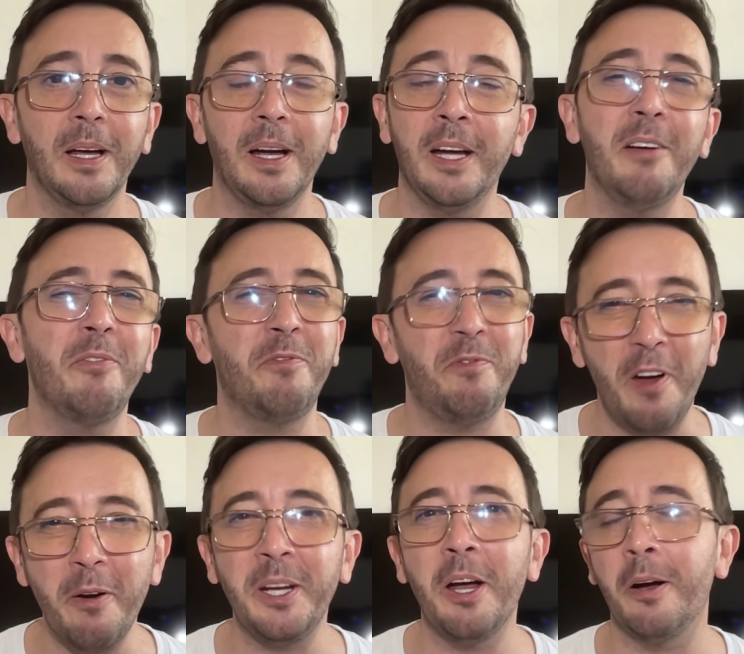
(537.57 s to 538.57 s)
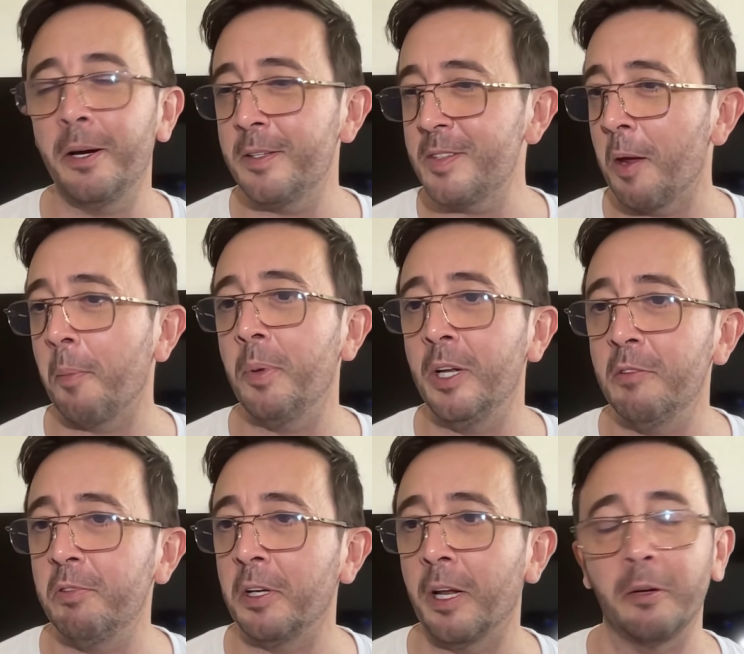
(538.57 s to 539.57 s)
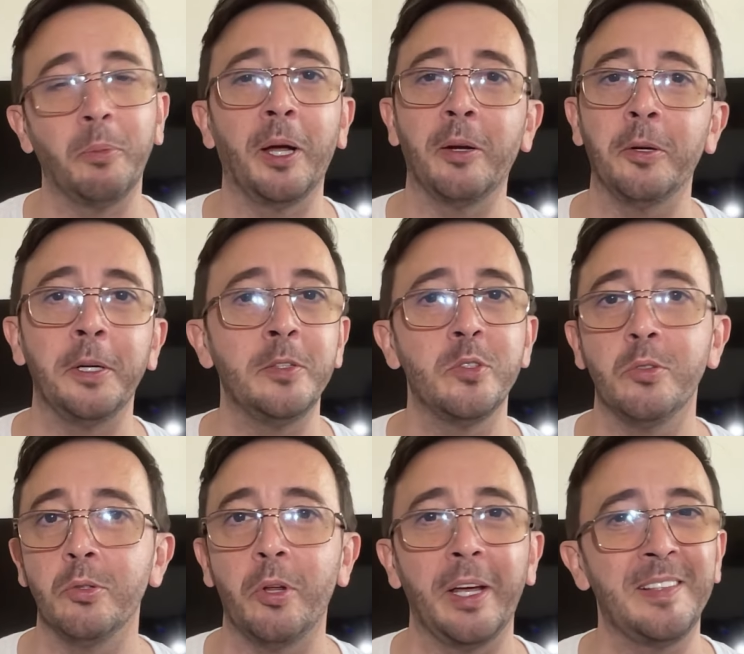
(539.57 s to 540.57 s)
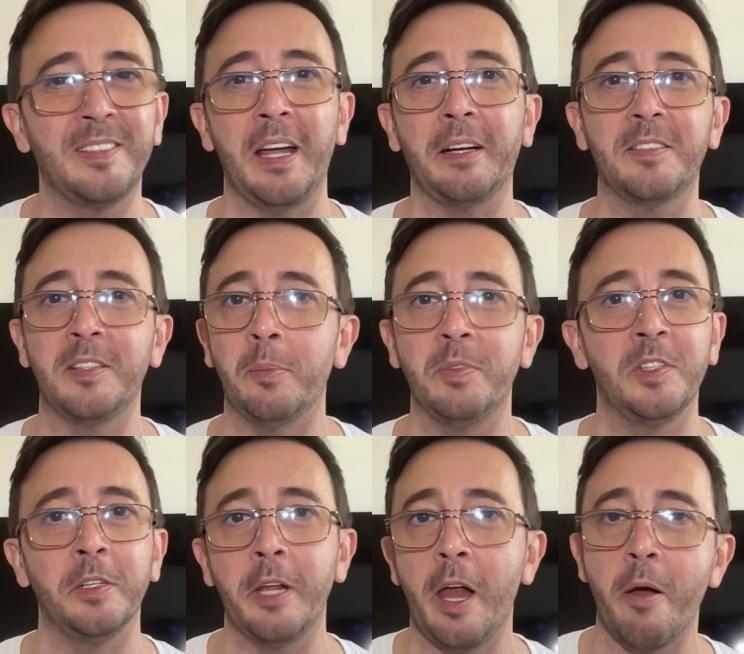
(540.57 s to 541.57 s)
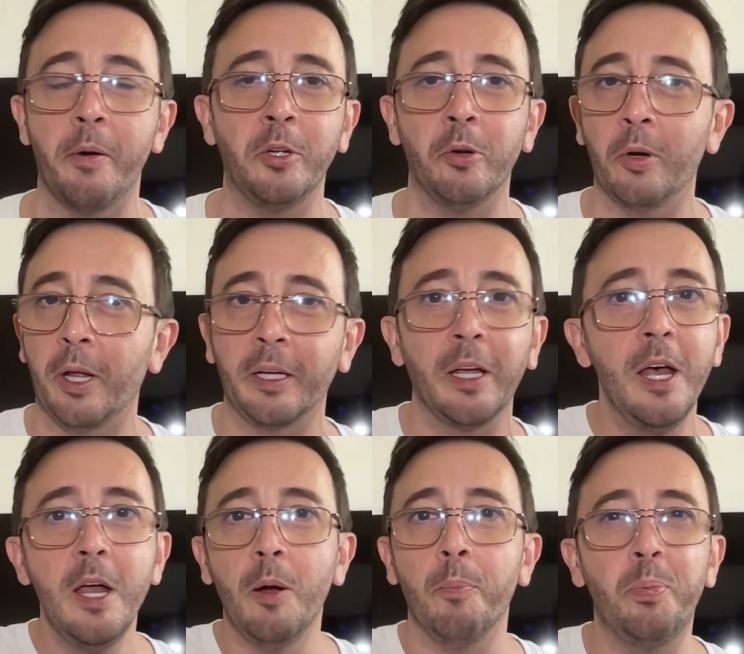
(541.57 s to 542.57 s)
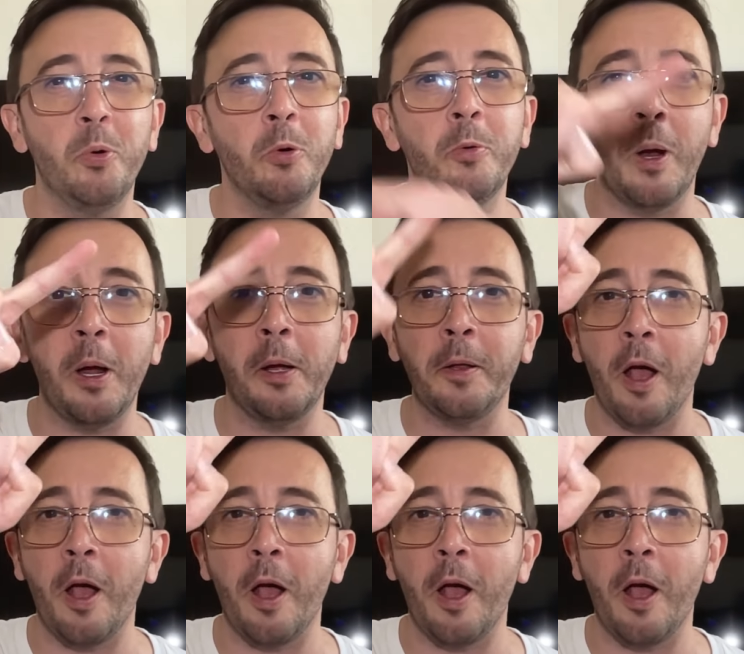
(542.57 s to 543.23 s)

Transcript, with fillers: i have very hard time believing like we are going to do the exact same scenario like bull run